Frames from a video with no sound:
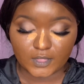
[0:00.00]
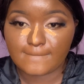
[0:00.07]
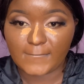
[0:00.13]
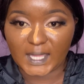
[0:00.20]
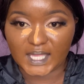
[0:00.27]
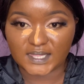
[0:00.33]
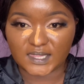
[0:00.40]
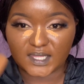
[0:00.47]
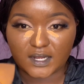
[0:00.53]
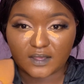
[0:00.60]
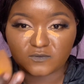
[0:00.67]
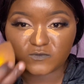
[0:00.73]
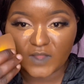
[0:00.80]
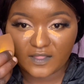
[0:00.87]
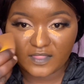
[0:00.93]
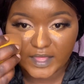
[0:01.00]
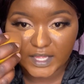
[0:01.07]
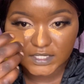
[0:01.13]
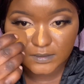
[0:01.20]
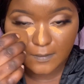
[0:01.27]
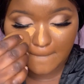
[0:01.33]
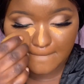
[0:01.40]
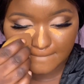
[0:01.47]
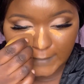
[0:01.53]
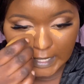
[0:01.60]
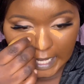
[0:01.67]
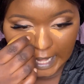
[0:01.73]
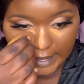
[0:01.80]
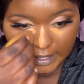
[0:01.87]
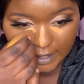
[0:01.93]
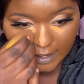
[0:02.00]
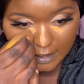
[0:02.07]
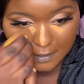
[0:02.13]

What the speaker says: And then after that, blend.